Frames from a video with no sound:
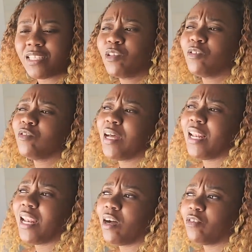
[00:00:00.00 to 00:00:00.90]
And it also
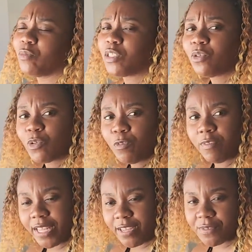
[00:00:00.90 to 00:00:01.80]
allows, when you know
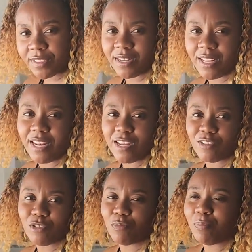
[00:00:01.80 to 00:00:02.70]
flavors, it
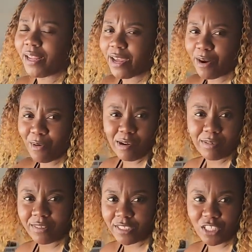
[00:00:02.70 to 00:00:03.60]
allows you to play around
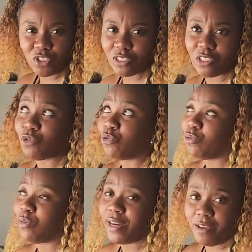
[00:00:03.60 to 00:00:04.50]
in the kitchen and to
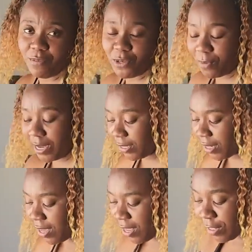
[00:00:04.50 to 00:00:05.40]
do whatever you want.
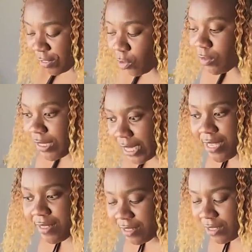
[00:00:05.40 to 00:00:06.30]
So
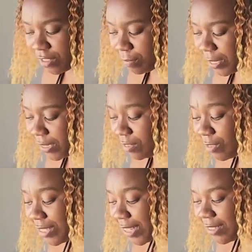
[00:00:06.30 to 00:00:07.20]
taste your spices. So
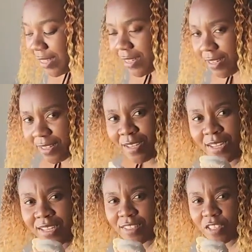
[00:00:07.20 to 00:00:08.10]
this has a little
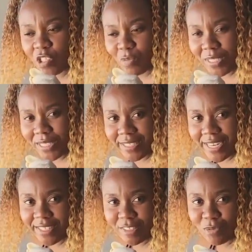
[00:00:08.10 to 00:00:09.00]

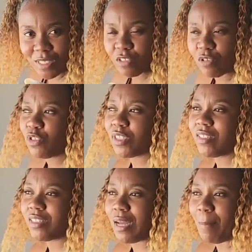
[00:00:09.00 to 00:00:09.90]
sweetness to it. It's not
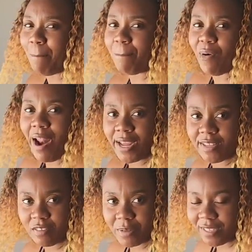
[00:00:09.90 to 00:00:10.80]
just a dry
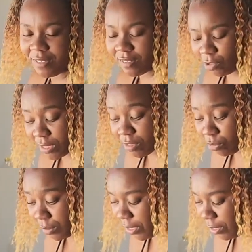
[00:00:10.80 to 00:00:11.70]
spice. So it's
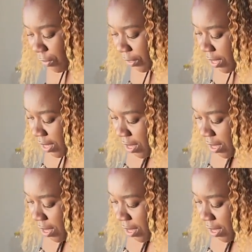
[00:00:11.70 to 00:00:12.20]
really good.